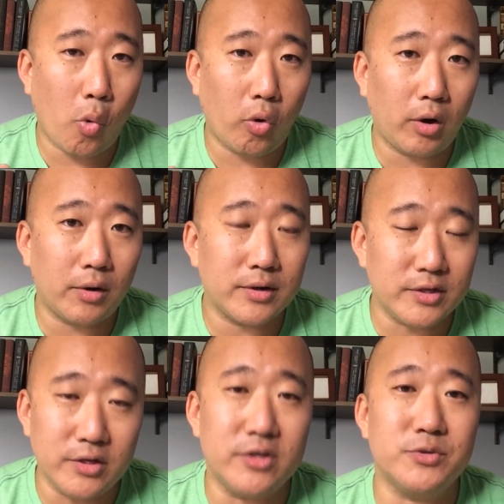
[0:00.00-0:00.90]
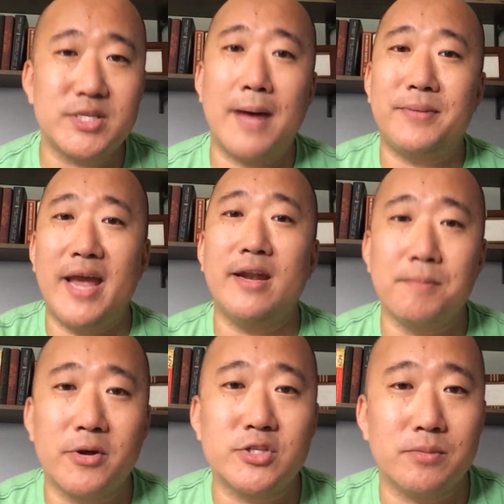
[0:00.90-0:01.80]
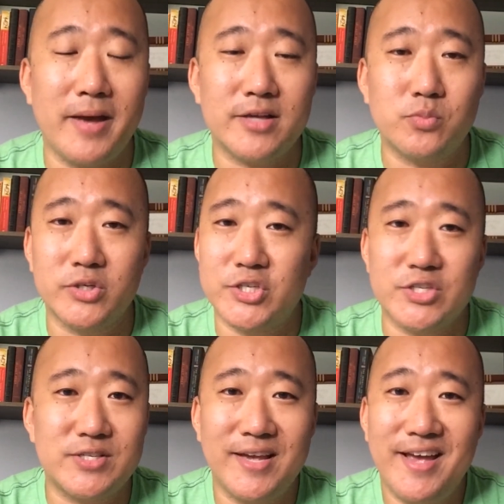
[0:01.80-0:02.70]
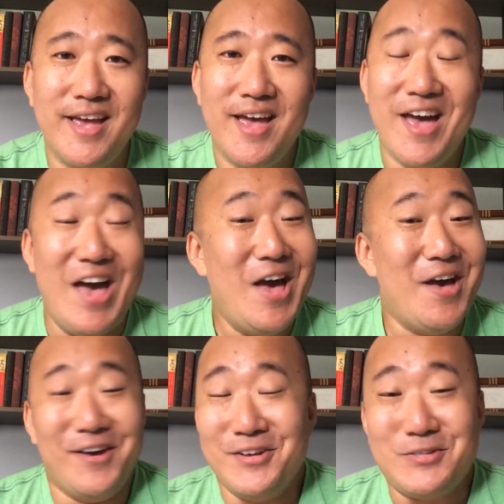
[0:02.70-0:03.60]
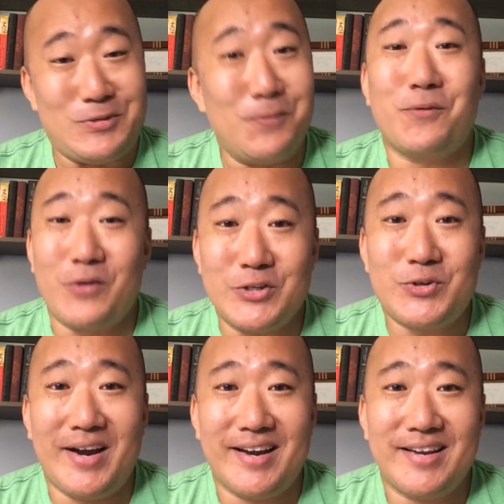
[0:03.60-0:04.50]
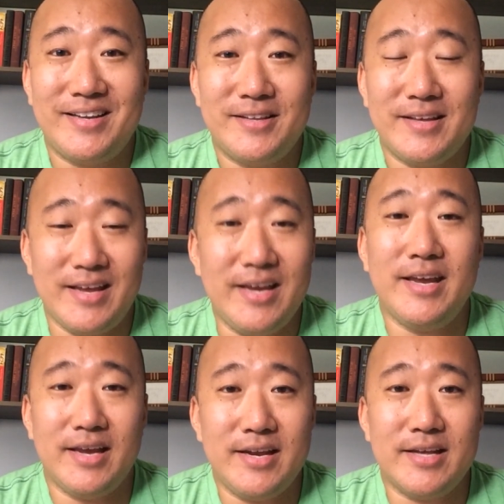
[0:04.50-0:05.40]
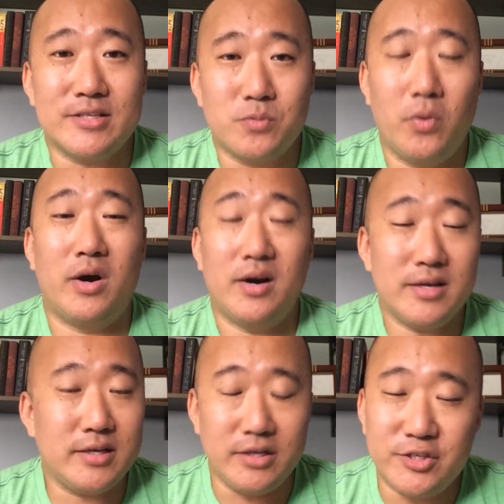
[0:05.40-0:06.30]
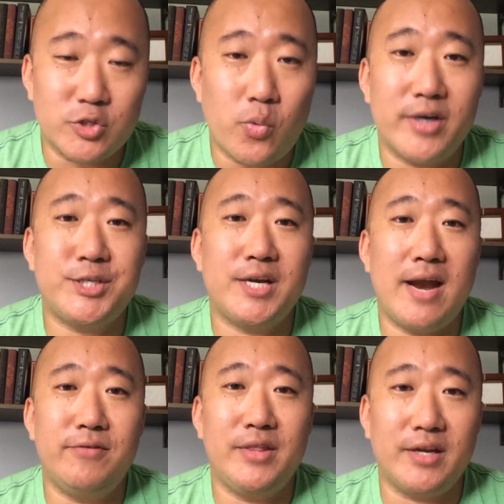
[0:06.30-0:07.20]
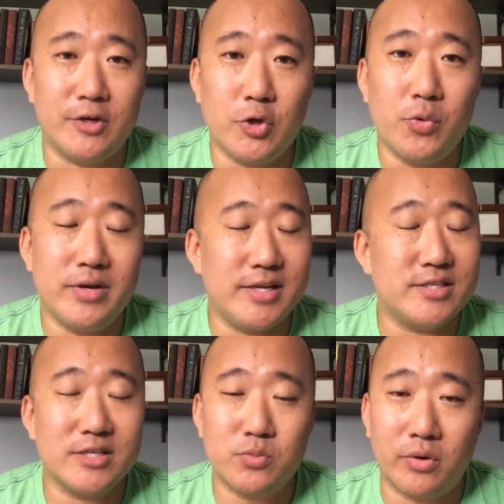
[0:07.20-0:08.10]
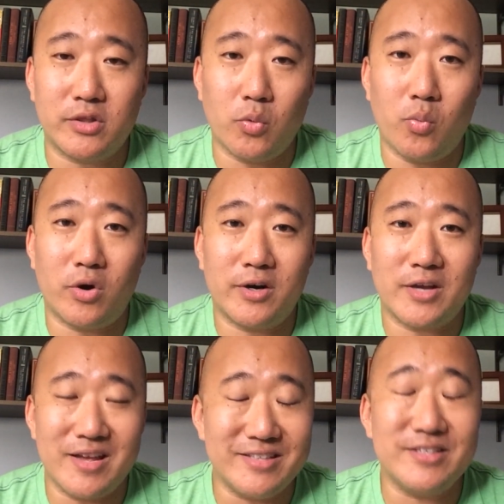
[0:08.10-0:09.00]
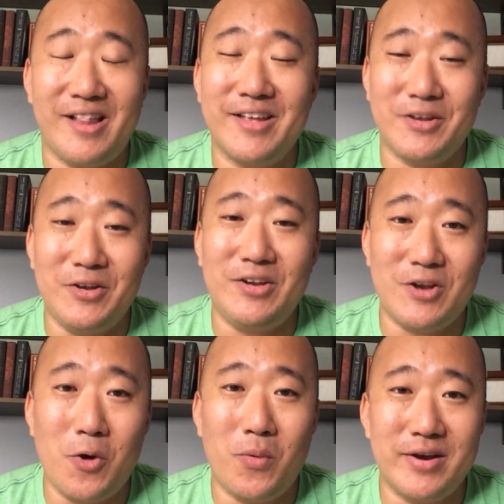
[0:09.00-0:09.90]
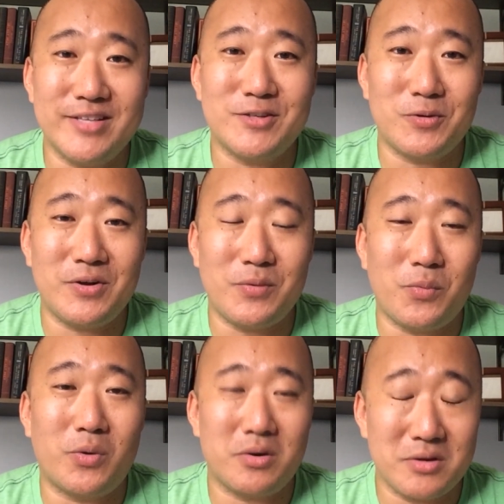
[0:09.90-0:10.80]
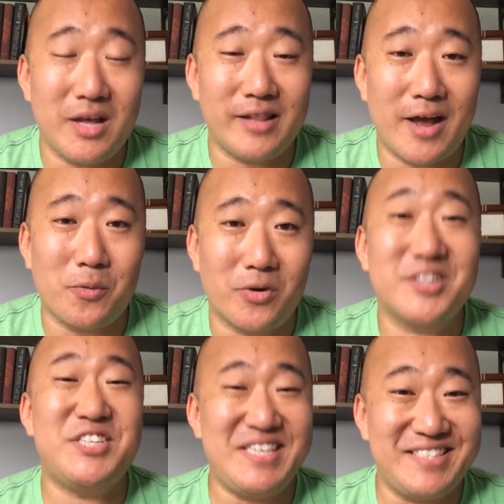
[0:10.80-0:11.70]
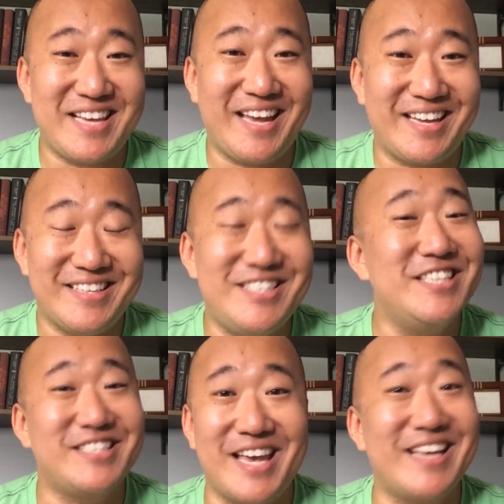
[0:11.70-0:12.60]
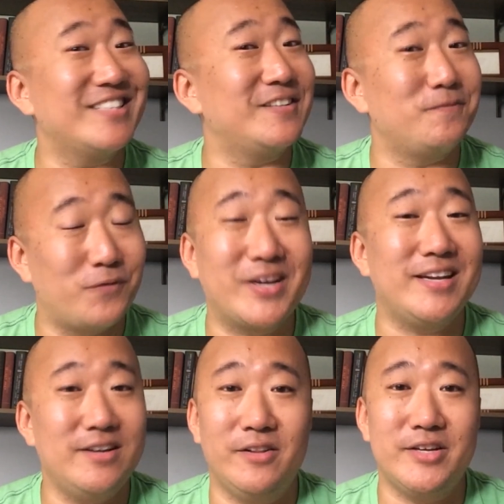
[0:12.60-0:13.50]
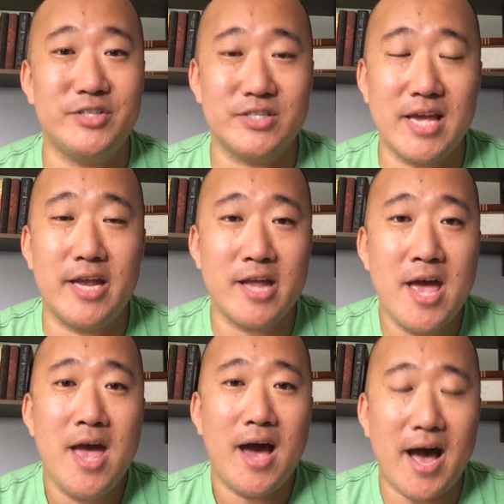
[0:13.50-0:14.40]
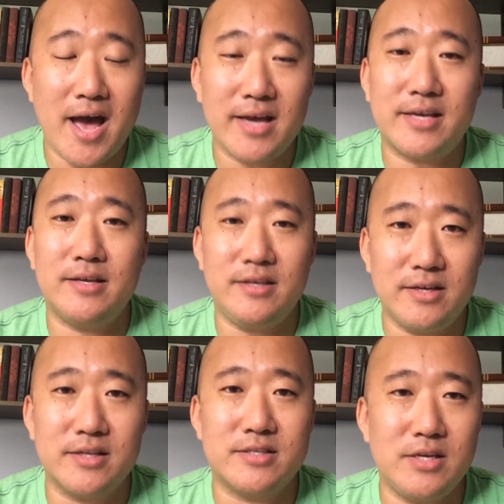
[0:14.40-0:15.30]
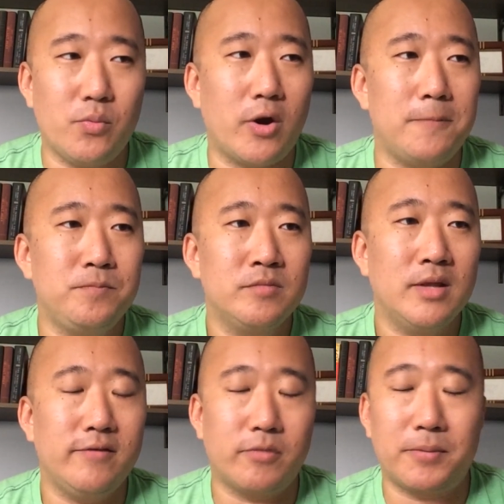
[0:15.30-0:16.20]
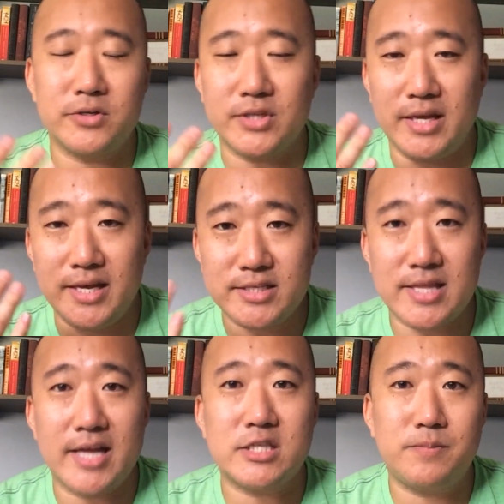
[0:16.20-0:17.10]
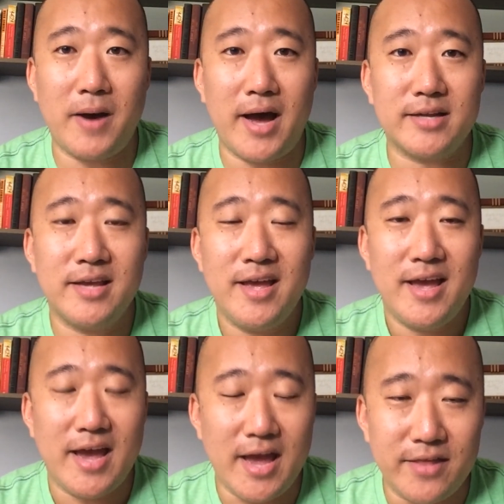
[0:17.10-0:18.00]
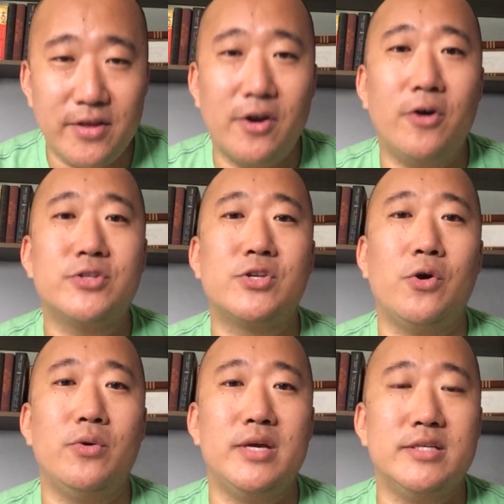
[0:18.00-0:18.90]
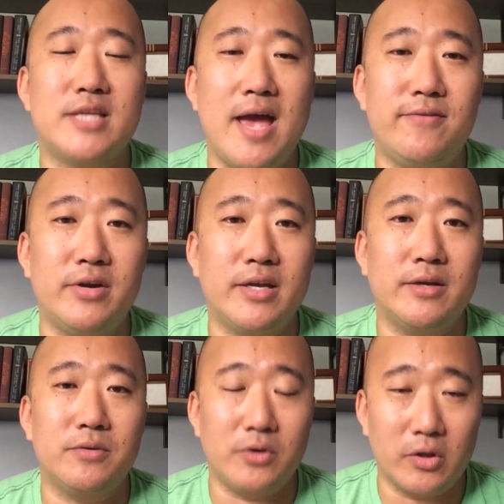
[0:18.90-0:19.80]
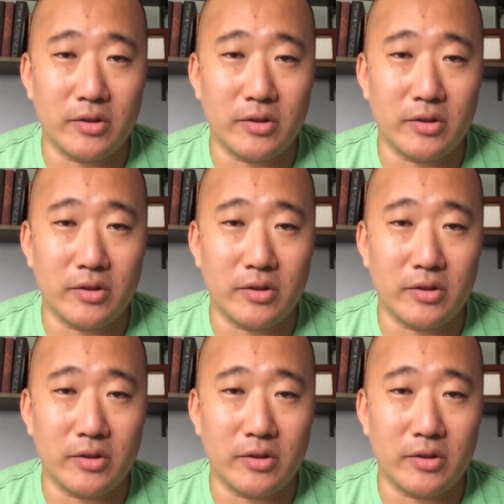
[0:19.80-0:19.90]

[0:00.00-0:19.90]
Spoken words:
or you stop gaining muscle mass, which is super frustrating. It is, where you just question everything you're doing. Is this worth the work? Like, what isn't a lot of work? Cheesecake. Cheesecake is freaking delicious. And you can see where if a person hits that spot and then also is having,